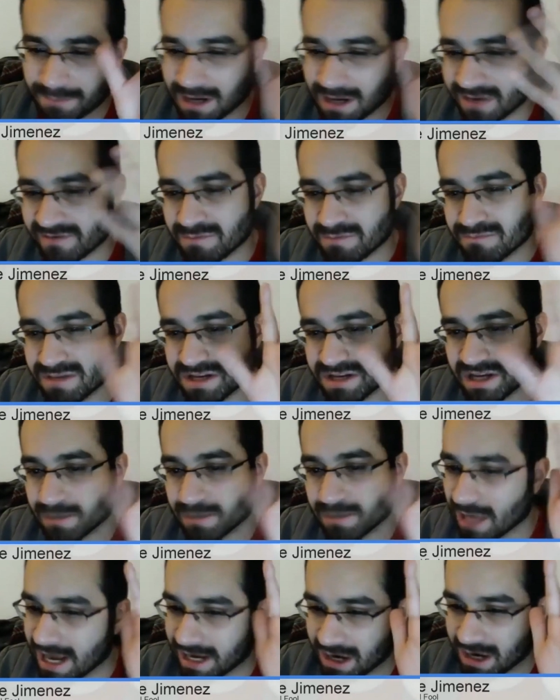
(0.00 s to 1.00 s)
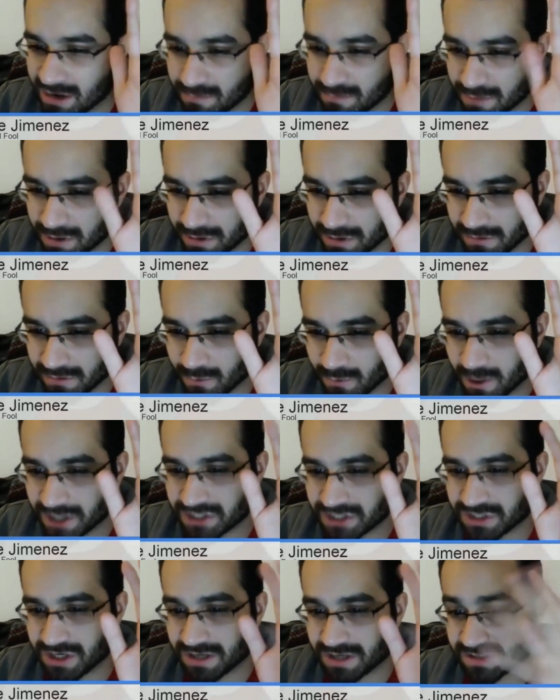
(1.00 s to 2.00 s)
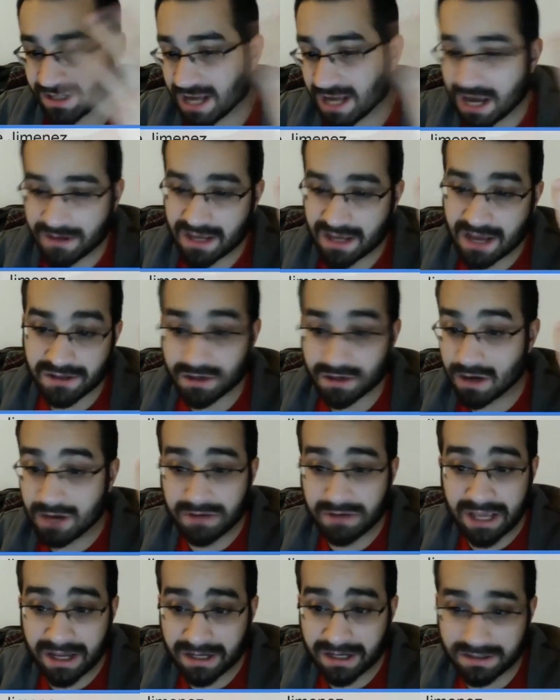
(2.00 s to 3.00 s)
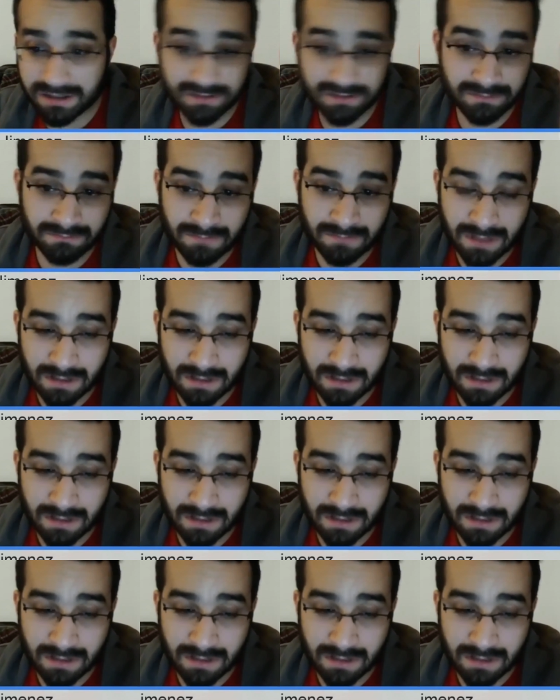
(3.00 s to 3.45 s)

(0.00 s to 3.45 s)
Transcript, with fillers: kind of in media blackout mode on Watch Dogs. Like, oh, yeah, you know, I'll get it and